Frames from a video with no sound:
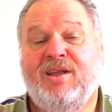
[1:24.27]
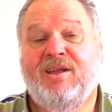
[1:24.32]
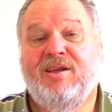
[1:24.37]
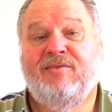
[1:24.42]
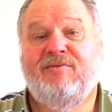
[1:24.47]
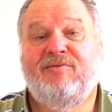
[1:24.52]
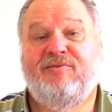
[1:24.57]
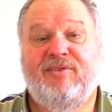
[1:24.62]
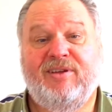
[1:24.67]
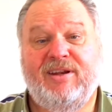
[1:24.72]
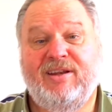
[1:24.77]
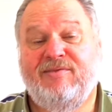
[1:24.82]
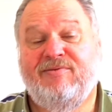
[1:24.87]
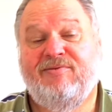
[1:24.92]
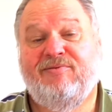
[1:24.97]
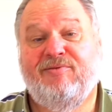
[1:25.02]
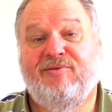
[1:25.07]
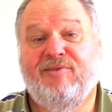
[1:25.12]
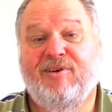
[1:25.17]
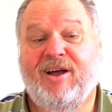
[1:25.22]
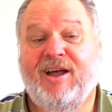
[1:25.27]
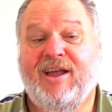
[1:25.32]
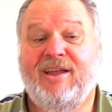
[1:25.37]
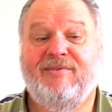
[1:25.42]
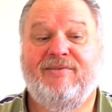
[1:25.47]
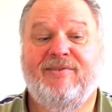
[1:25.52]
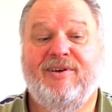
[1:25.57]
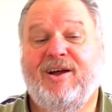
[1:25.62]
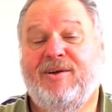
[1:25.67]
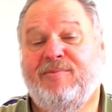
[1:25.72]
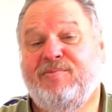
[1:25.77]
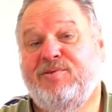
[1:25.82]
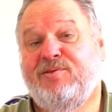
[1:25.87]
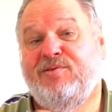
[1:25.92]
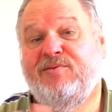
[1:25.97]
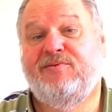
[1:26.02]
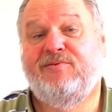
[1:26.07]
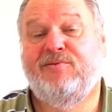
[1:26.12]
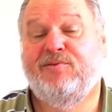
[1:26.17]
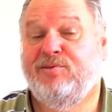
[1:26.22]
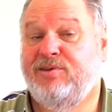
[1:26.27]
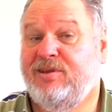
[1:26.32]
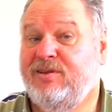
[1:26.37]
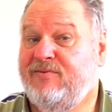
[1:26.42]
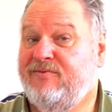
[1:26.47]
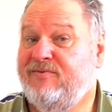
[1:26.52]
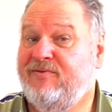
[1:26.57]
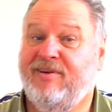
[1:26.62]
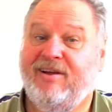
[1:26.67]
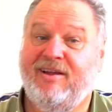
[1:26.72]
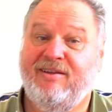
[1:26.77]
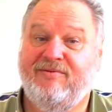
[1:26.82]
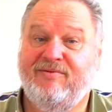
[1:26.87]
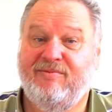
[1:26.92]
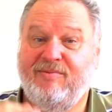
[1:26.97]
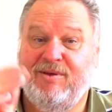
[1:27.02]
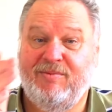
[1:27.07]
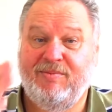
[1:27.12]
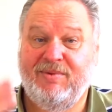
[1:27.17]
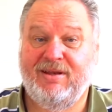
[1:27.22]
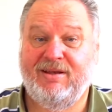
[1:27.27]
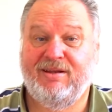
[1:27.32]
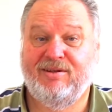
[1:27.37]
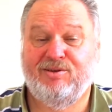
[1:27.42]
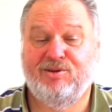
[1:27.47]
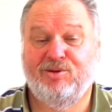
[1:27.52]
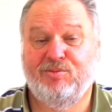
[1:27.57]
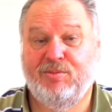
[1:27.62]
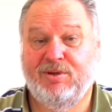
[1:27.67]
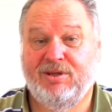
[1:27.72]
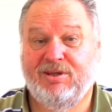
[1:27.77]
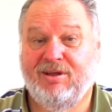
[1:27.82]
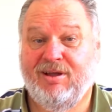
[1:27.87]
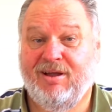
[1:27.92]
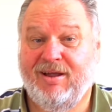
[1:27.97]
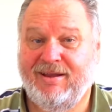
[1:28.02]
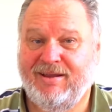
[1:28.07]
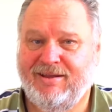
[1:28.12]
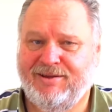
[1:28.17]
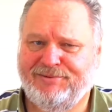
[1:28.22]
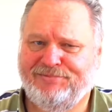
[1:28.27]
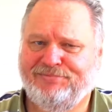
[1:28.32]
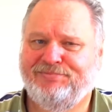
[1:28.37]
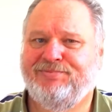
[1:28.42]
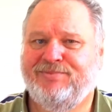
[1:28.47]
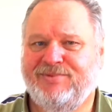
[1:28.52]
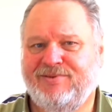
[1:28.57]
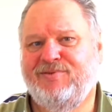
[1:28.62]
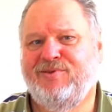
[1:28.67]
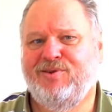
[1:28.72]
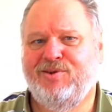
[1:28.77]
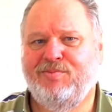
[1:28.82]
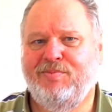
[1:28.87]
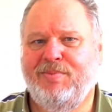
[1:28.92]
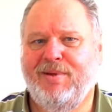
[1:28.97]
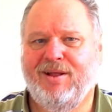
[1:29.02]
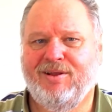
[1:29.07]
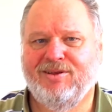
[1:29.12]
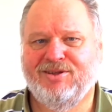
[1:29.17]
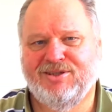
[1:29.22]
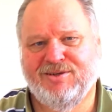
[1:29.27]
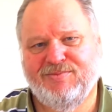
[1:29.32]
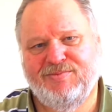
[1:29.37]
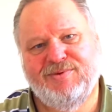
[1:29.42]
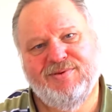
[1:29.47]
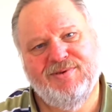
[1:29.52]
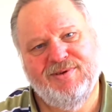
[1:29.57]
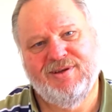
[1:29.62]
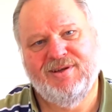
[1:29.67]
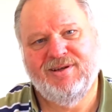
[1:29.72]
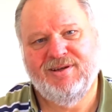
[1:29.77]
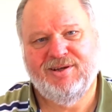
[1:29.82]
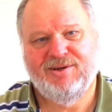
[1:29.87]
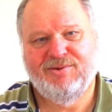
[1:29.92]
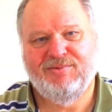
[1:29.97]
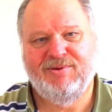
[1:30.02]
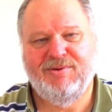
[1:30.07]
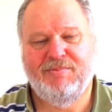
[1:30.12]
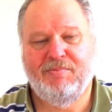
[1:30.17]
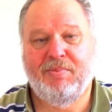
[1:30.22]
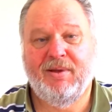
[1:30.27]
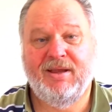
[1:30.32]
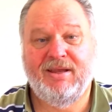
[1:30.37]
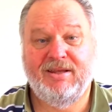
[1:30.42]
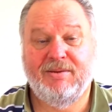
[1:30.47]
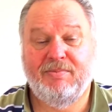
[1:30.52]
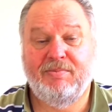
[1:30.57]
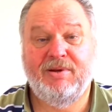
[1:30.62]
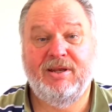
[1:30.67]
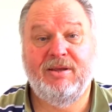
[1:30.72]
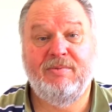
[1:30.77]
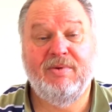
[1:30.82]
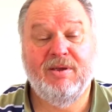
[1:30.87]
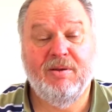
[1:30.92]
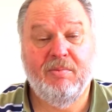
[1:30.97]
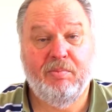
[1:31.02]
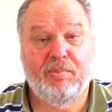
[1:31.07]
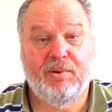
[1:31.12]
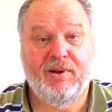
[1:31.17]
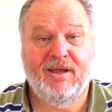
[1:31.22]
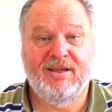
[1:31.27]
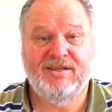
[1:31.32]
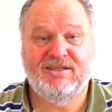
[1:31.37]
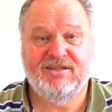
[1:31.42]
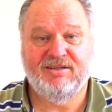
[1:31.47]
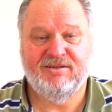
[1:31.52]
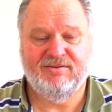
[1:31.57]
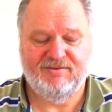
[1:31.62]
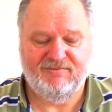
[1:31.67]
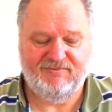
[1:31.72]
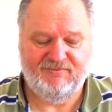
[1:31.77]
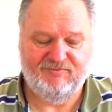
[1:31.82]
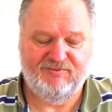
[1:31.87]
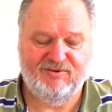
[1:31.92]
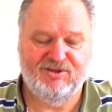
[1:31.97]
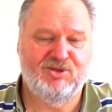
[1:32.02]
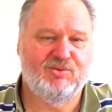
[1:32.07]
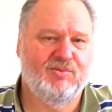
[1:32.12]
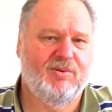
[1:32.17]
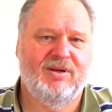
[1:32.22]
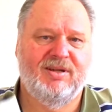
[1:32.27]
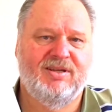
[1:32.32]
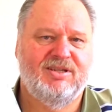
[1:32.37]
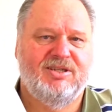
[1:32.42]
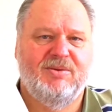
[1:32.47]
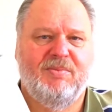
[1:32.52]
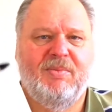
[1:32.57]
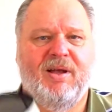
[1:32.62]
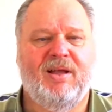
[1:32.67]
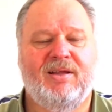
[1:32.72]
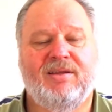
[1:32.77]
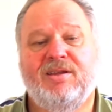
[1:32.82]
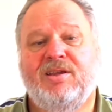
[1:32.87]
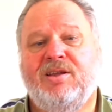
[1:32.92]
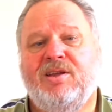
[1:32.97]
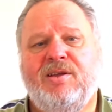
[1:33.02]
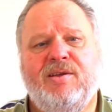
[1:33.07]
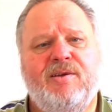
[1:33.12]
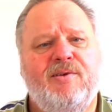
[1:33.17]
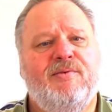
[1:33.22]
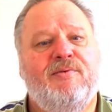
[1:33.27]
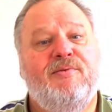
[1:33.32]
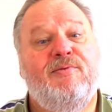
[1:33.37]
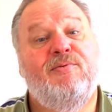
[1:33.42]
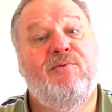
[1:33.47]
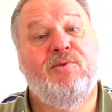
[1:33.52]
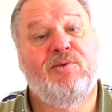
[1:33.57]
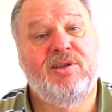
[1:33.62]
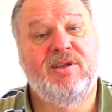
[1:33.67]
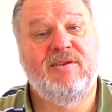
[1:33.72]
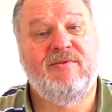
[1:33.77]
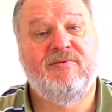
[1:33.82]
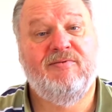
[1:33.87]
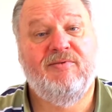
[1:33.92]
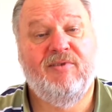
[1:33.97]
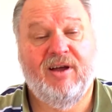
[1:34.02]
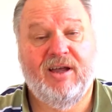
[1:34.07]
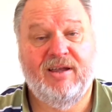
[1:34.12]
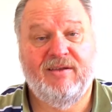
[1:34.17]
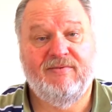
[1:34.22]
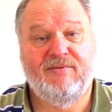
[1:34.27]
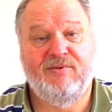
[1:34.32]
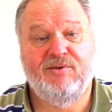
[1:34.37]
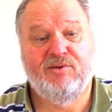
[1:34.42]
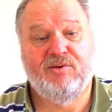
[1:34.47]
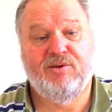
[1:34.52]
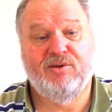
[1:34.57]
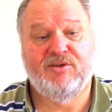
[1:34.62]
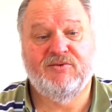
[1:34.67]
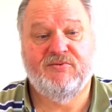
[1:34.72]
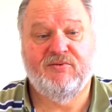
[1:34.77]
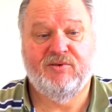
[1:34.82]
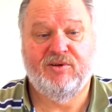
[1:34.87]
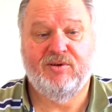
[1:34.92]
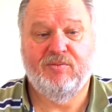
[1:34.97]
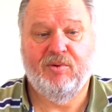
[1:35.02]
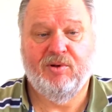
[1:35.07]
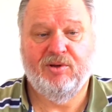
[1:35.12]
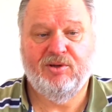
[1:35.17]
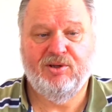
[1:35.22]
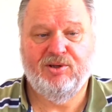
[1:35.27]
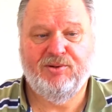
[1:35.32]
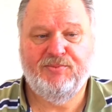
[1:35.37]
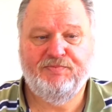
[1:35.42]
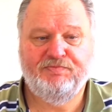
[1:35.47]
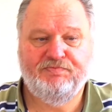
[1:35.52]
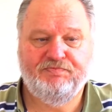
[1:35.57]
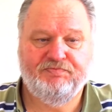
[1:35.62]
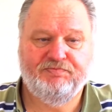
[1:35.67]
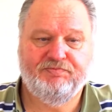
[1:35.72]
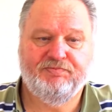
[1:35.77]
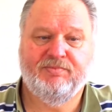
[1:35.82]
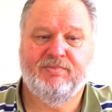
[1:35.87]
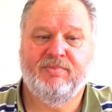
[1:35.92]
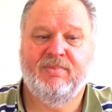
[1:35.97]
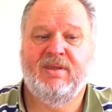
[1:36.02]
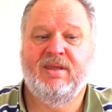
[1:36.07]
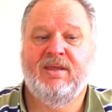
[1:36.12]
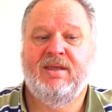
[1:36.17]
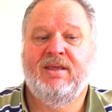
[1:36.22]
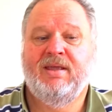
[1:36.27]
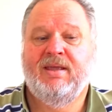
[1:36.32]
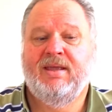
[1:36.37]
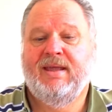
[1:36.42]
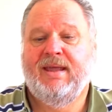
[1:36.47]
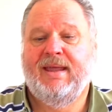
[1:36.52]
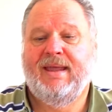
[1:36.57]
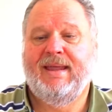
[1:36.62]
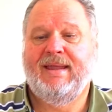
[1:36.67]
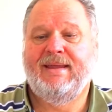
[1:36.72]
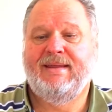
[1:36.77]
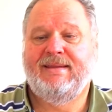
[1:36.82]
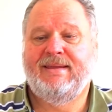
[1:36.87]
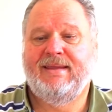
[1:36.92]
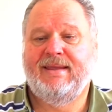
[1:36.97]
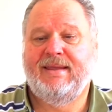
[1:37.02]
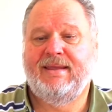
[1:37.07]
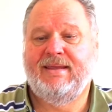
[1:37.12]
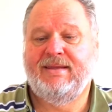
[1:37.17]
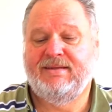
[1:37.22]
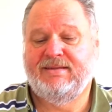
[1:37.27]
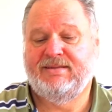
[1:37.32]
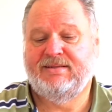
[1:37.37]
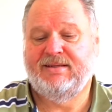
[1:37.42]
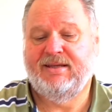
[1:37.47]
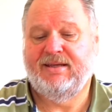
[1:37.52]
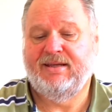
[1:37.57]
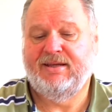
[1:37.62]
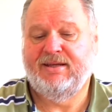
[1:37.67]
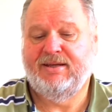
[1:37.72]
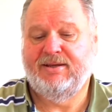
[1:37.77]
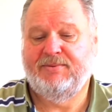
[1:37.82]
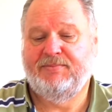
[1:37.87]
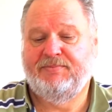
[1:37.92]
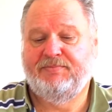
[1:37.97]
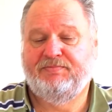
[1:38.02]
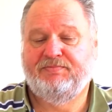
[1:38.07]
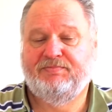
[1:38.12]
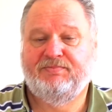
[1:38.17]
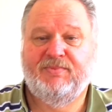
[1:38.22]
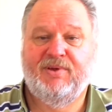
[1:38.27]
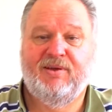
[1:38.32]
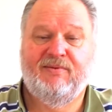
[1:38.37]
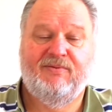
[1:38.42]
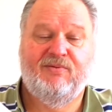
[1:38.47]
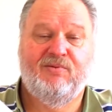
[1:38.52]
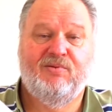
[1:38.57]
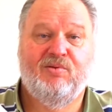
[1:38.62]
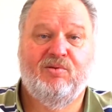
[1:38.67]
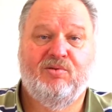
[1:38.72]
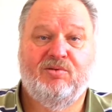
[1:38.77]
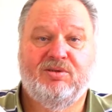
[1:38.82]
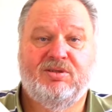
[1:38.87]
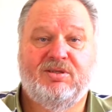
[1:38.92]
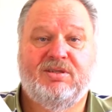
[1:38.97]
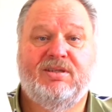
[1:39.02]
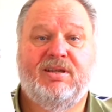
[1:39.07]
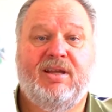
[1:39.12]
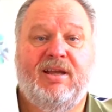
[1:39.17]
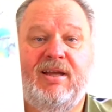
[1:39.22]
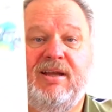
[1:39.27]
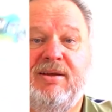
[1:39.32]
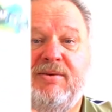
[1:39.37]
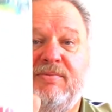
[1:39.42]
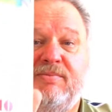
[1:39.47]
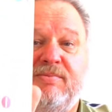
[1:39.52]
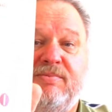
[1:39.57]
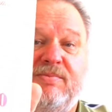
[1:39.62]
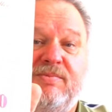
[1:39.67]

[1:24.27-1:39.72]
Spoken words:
35 up to 45, maybe a little bit higher. If you're in Belgium, we pay the premium price. This one is about 45 euros for the bottle. It is, of course, on